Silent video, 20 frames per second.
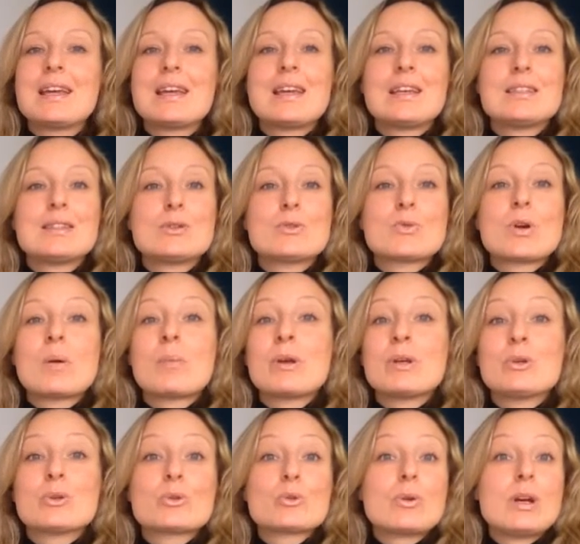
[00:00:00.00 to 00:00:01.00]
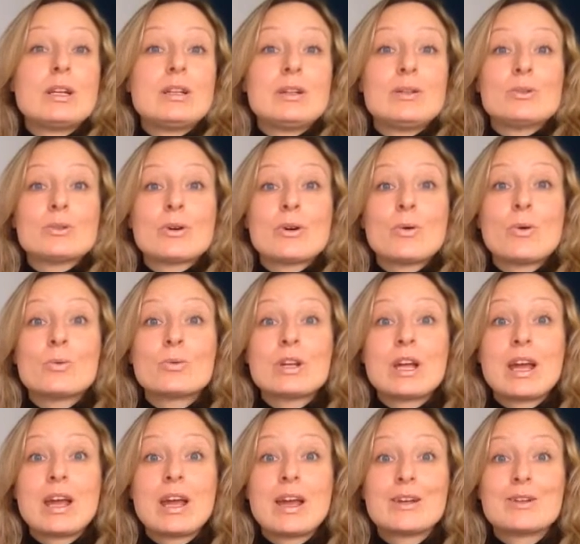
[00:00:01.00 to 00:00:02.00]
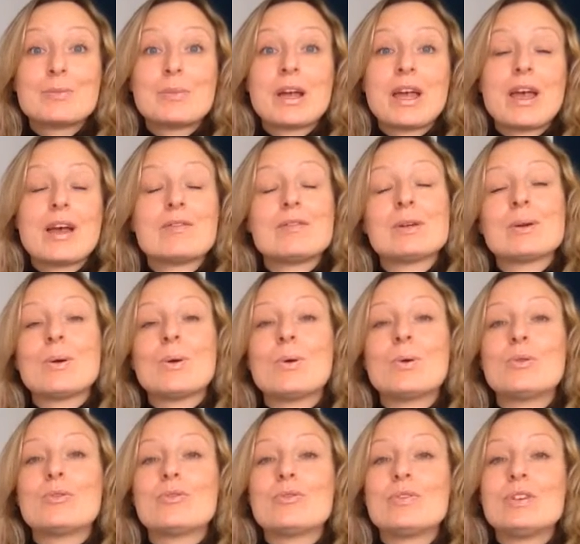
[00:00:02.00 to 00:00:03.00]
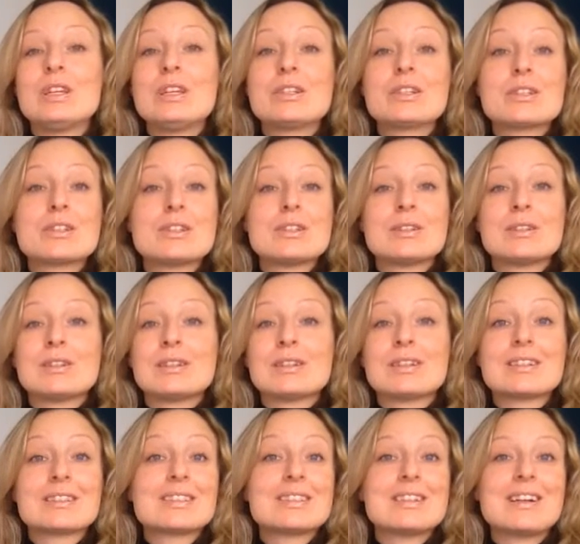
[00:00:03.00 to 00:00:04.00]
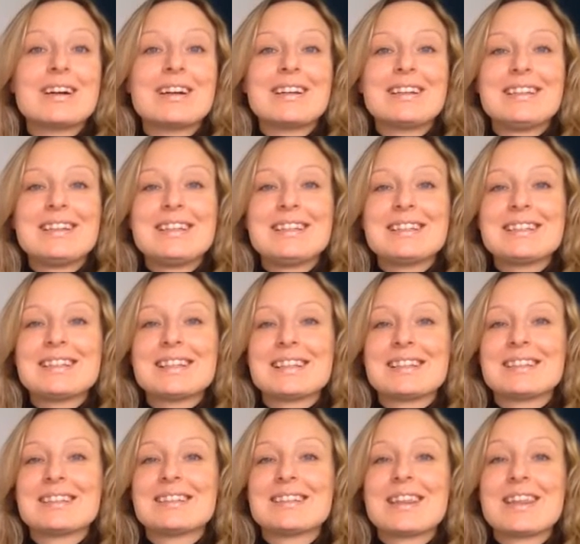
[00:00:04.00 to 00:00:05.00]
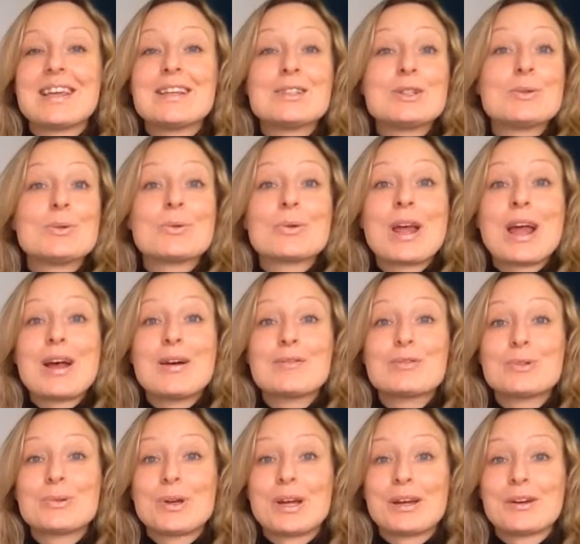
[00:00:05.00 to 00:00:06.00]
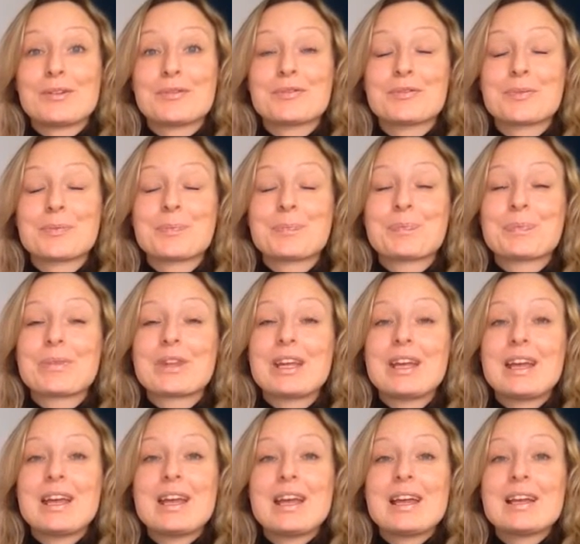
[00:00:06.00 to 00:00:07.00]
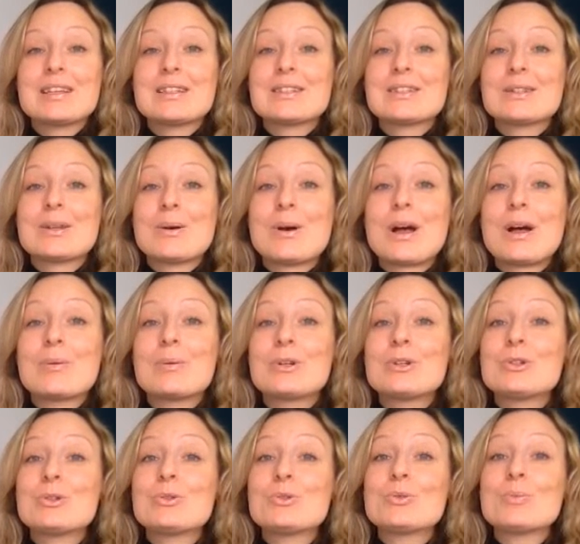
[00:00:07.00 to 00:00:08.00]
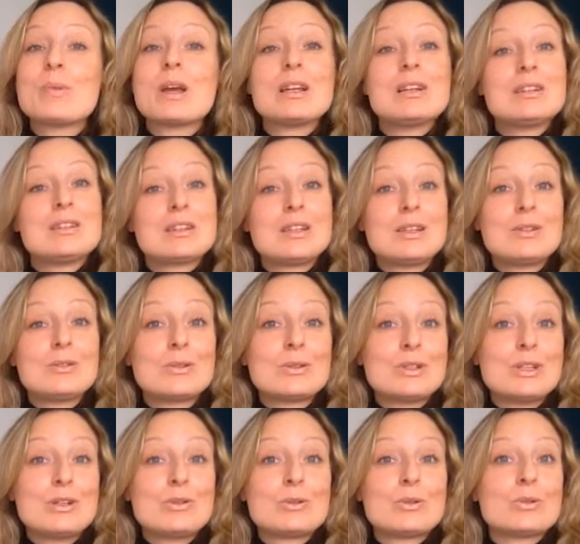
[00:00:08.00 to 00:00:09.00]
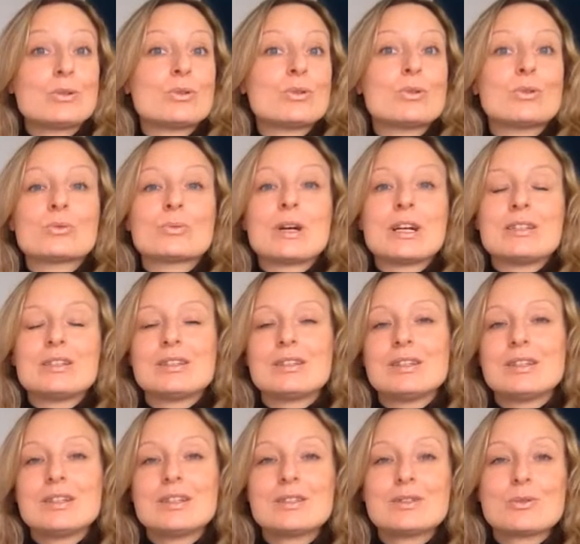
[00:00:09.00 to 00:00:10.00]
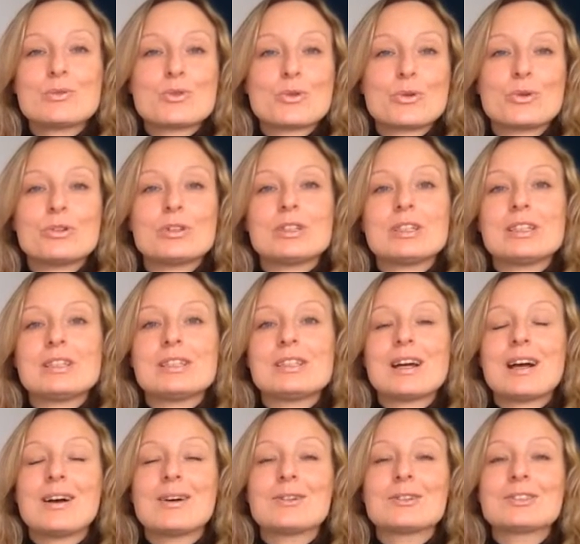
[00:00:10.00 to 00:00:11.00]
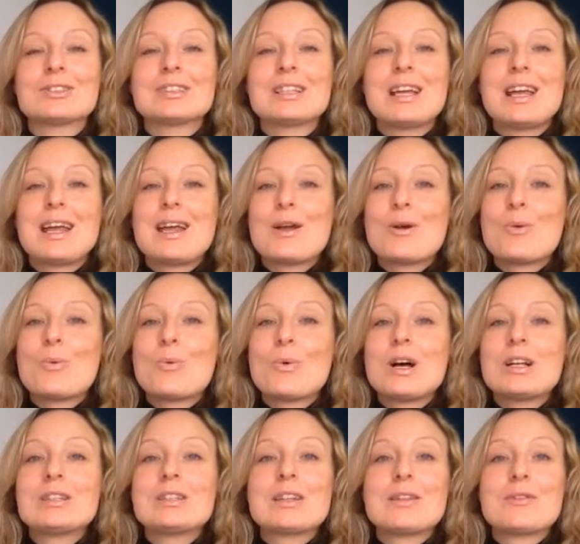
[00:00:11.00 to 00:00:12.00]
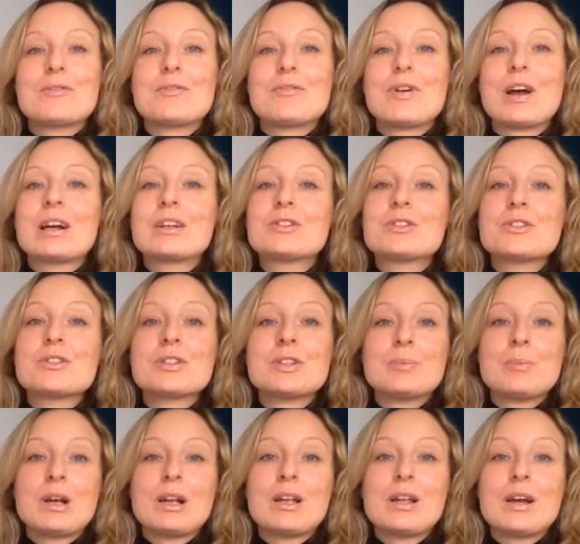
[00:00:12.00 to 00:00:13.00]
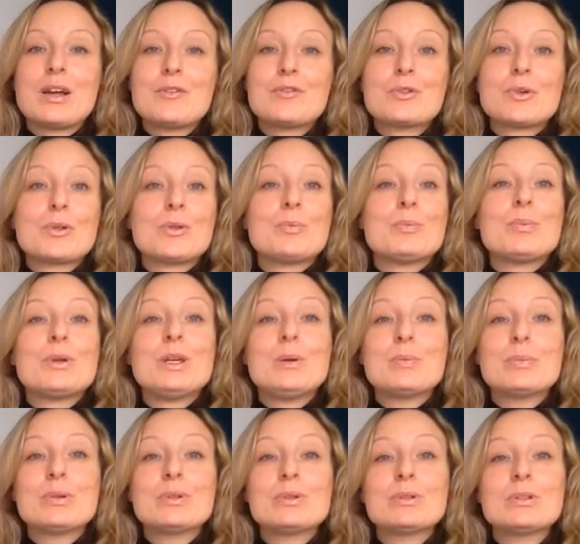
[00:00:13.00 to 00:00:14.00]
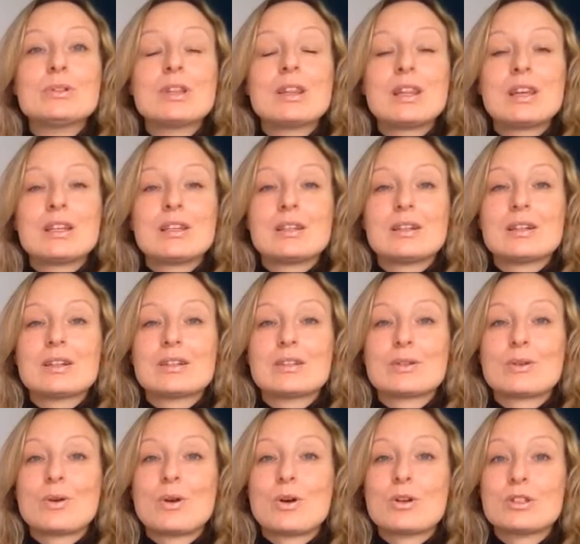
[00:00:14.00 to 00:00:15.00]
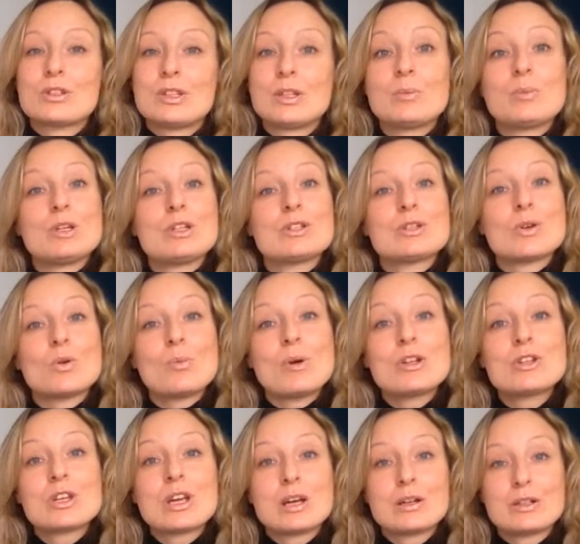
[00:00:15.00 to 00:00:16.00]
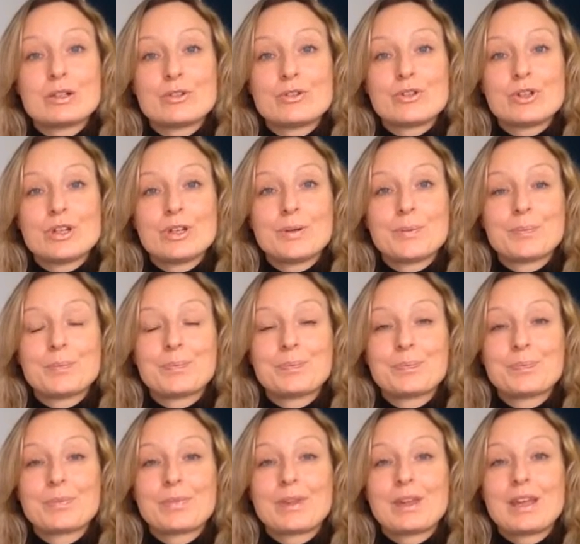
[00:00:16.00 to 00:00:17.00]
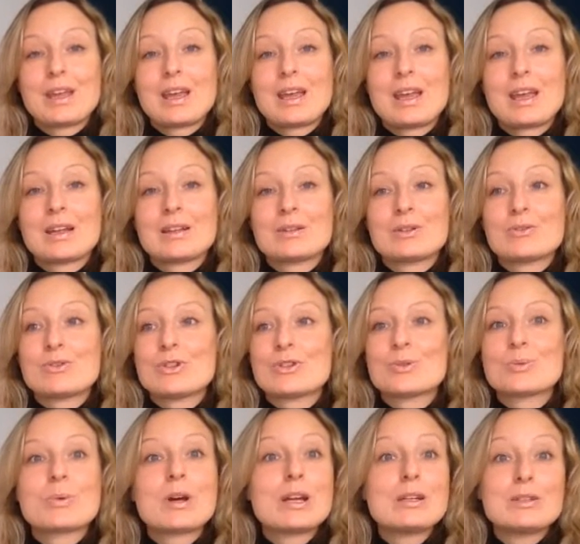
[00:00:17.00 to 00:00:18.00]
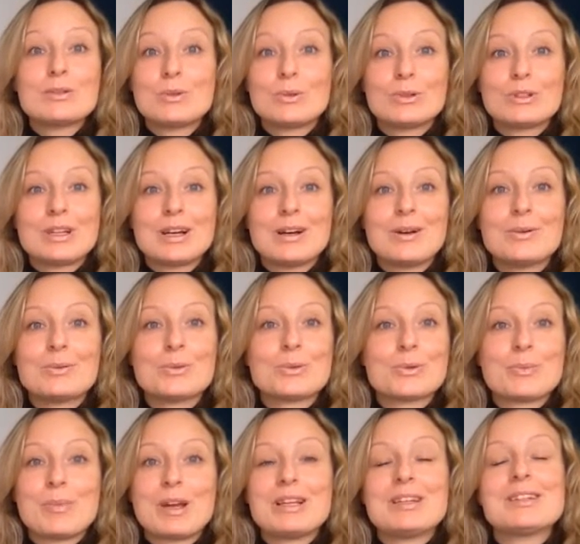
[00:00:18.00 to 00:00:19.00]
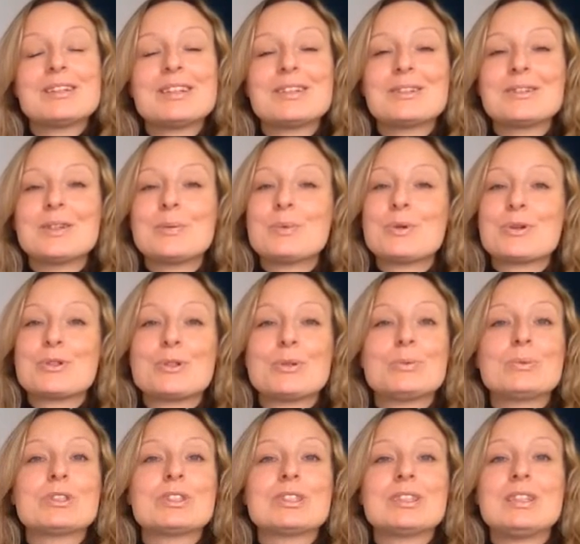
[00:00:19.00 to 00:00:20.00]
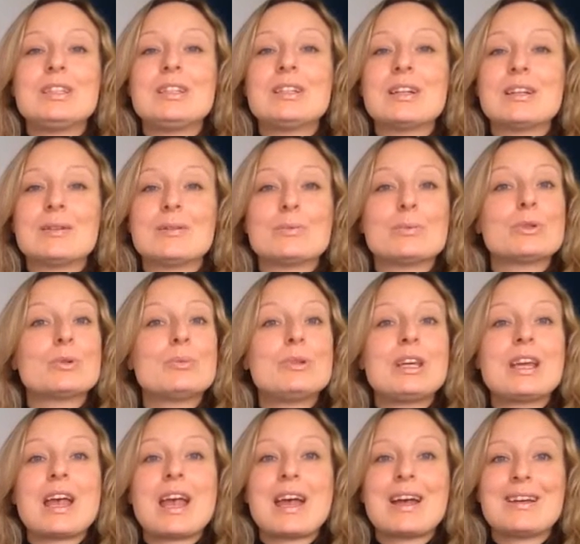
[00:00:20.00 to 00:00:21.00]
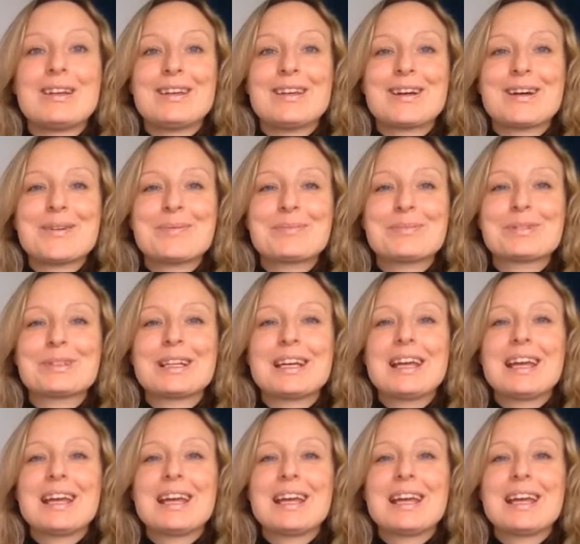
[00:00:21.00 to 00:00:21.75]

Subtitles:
Is it drama you create in your own head by having all fears and anxieties and things you don't have to have? So I want you to meditate on it, or write a list, journal it down. What are the factors in my life or the people that are costing me so much energy? And just write it all down or meditate on it, because you will see that it will be adding up.